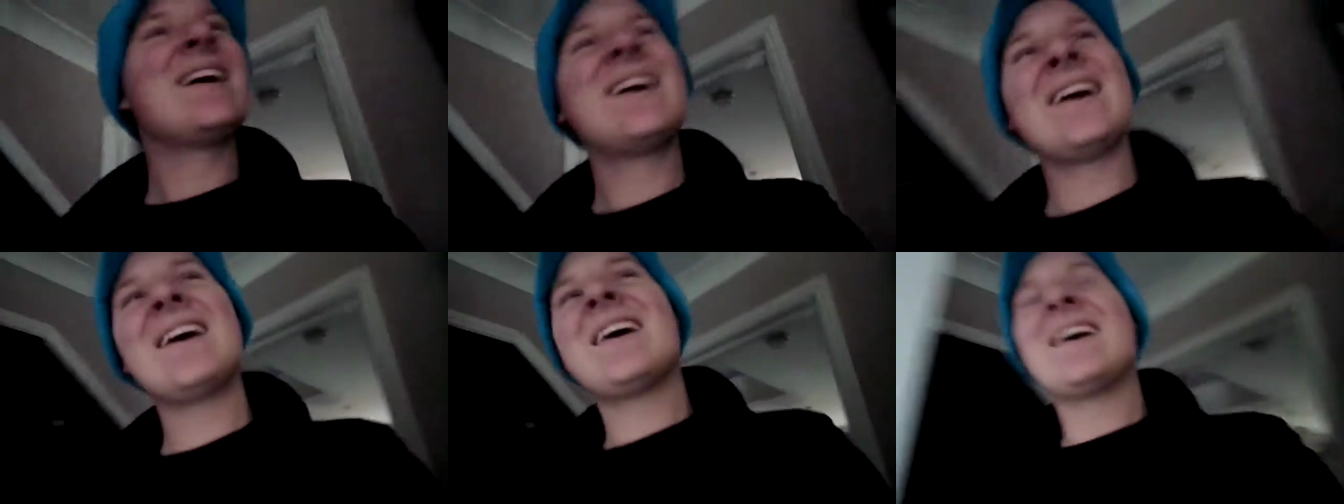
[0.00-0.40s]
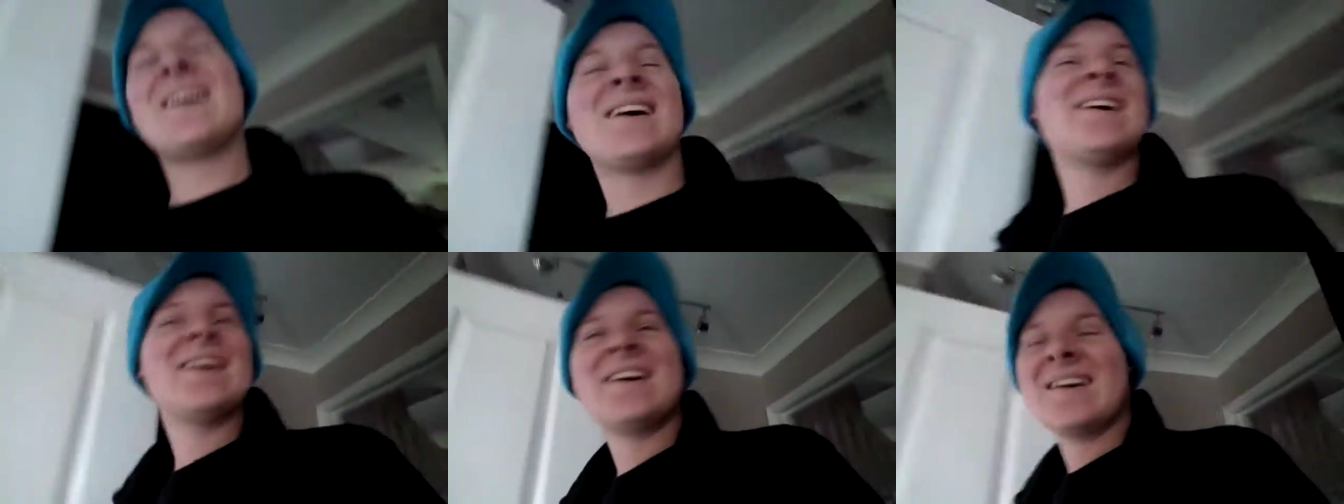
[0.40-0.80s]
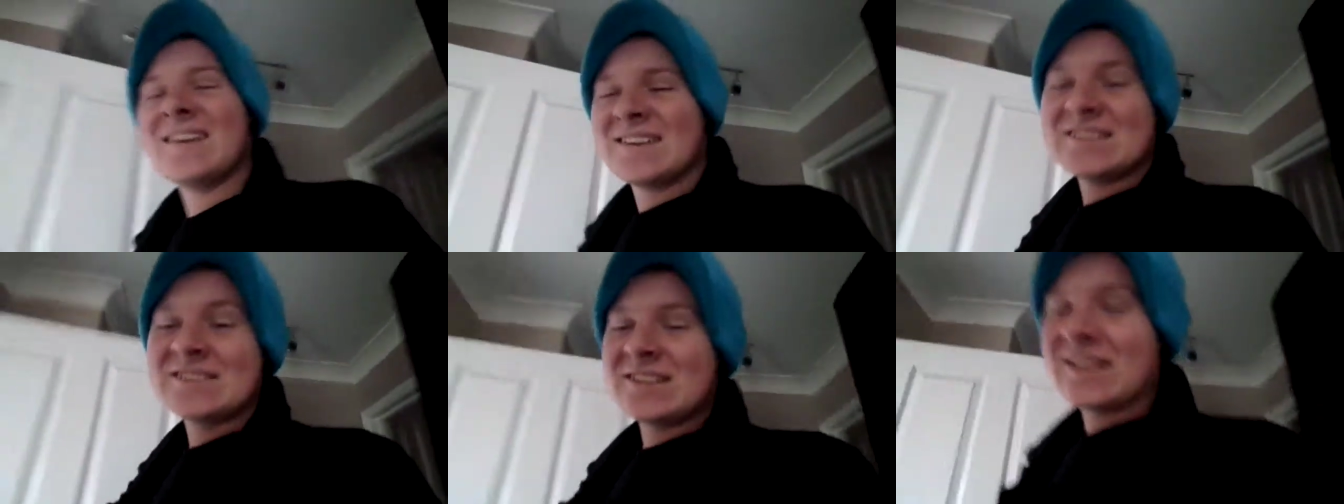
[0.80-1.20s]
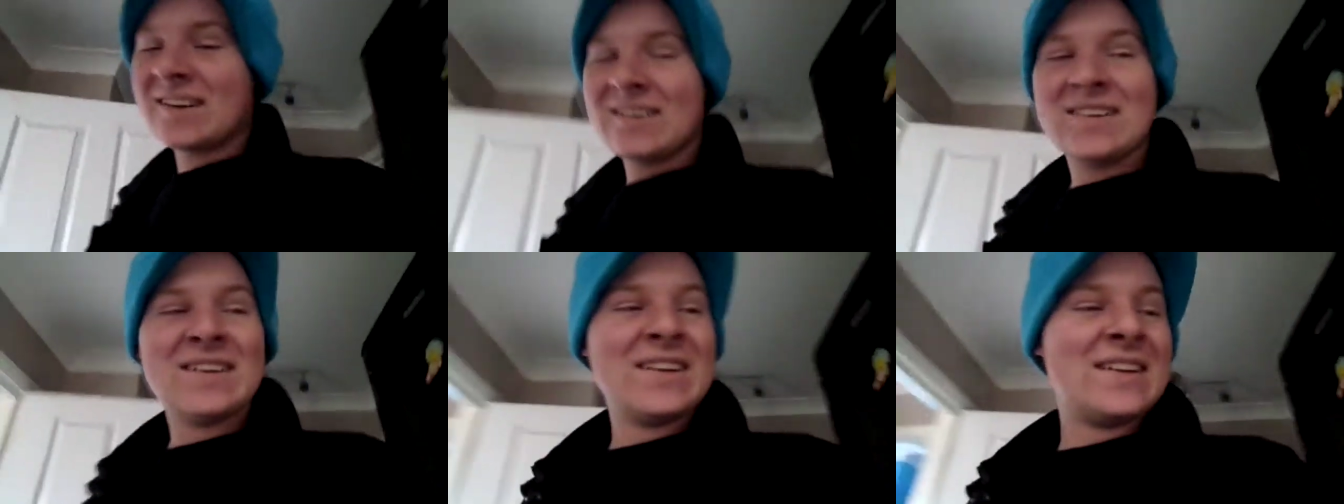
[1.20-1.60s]
oh,
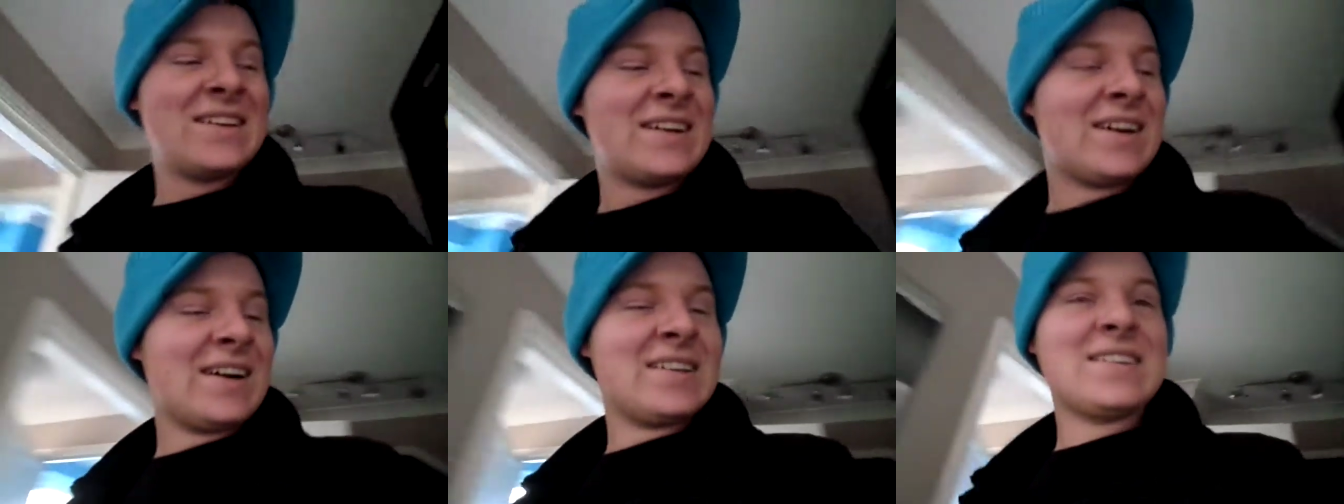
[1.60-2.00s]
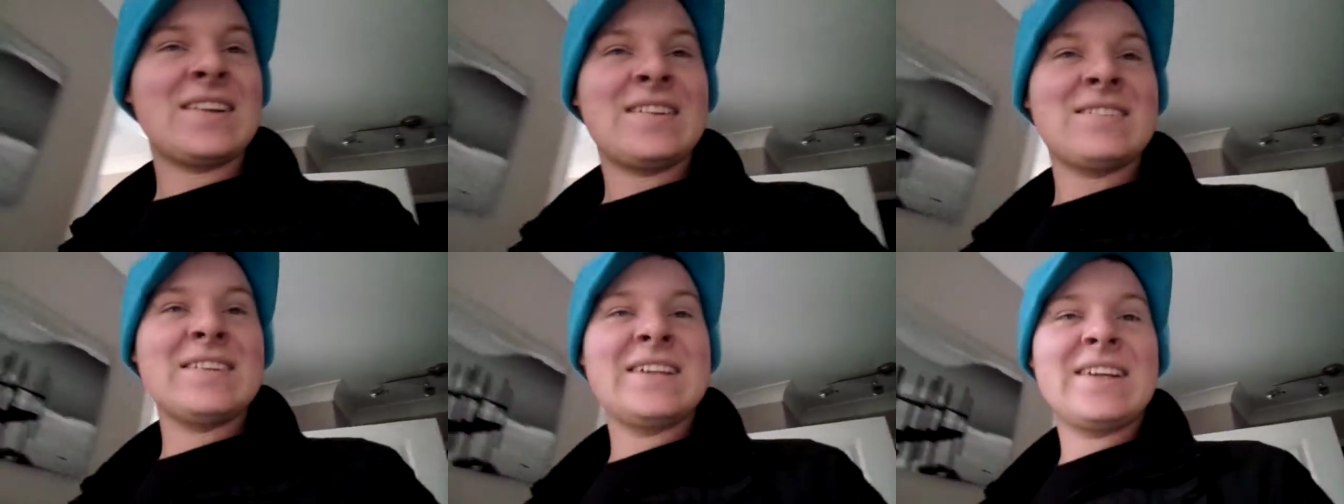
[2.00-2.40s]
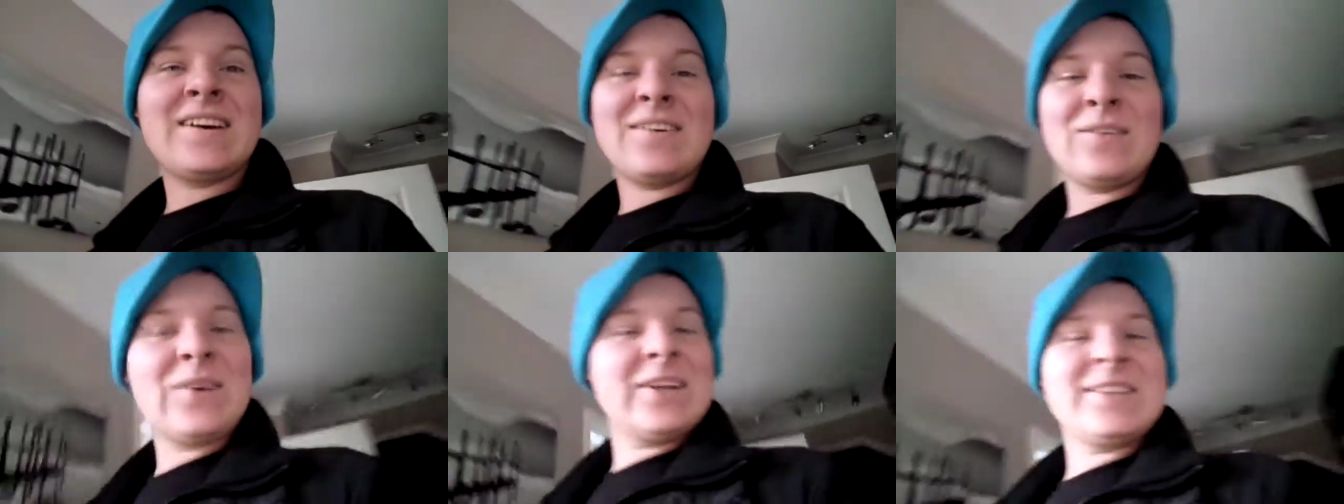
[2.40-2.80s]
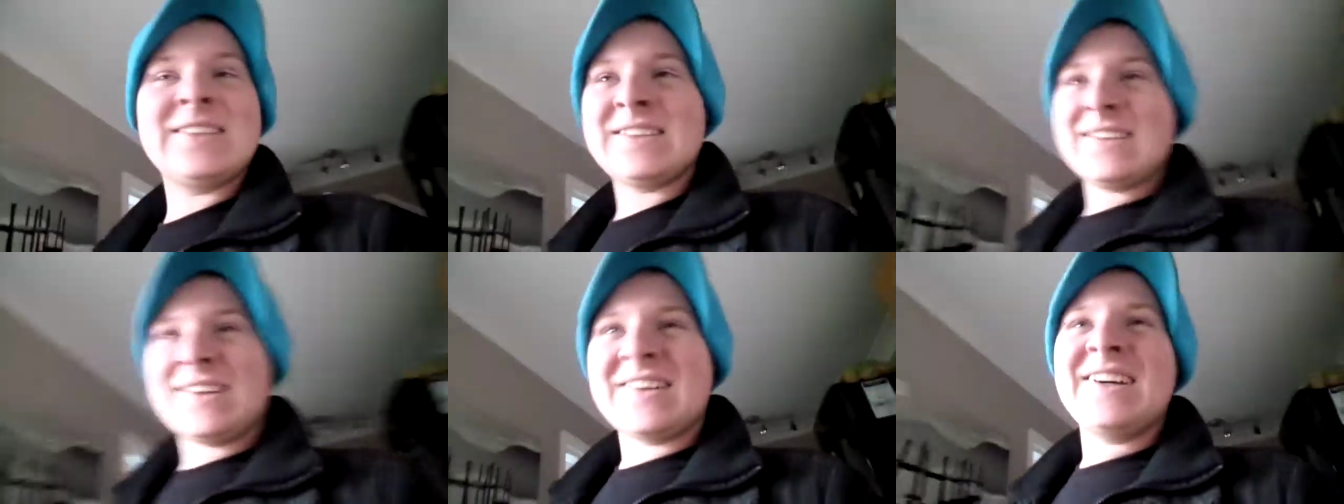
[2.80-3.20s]
so I don't really know what to
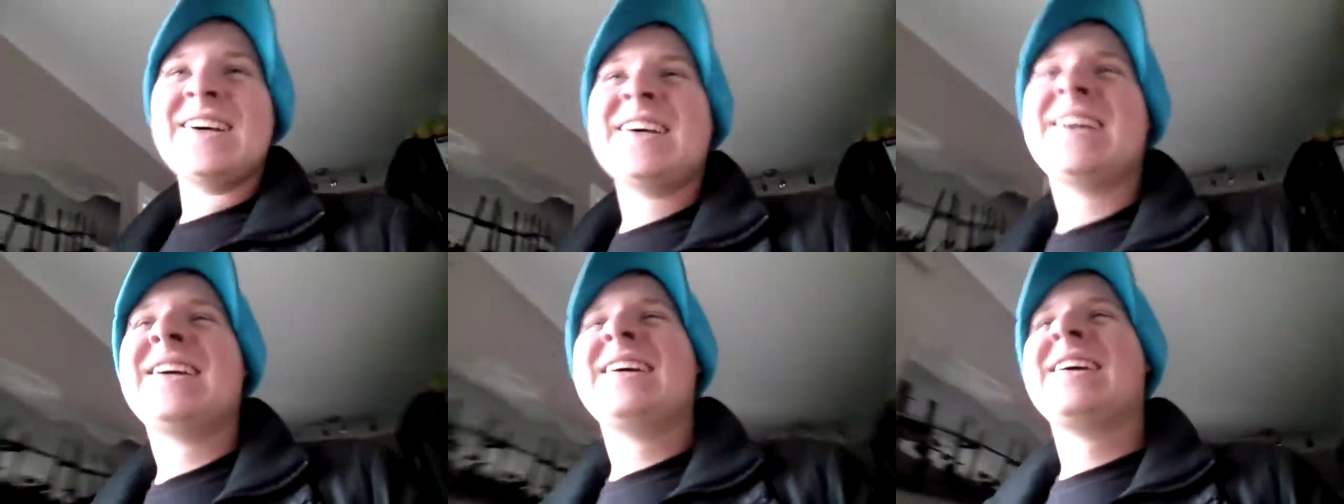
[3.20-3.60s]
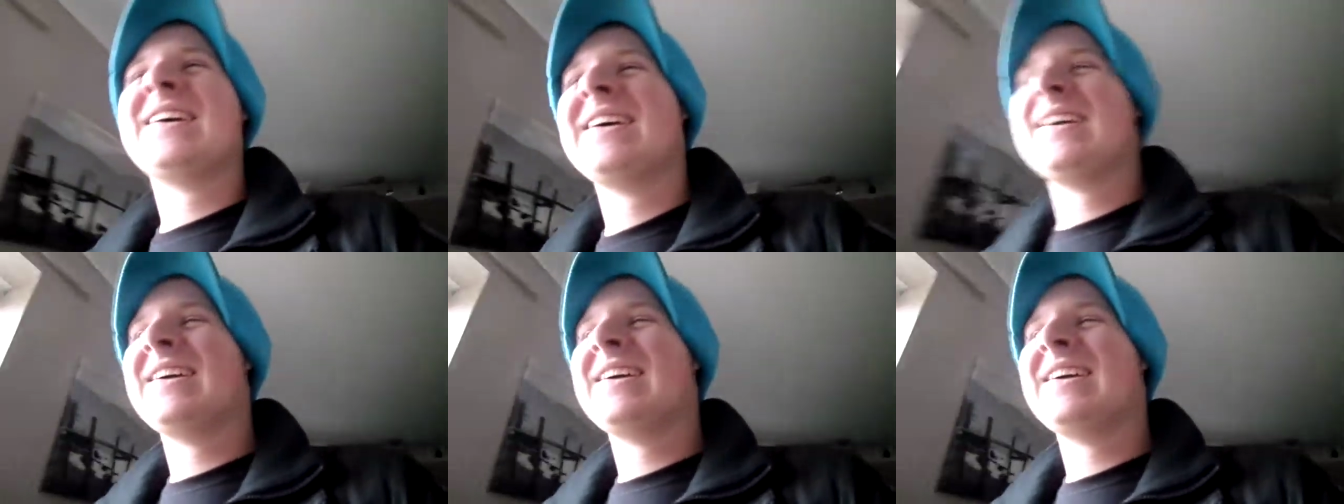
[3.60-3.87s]
do.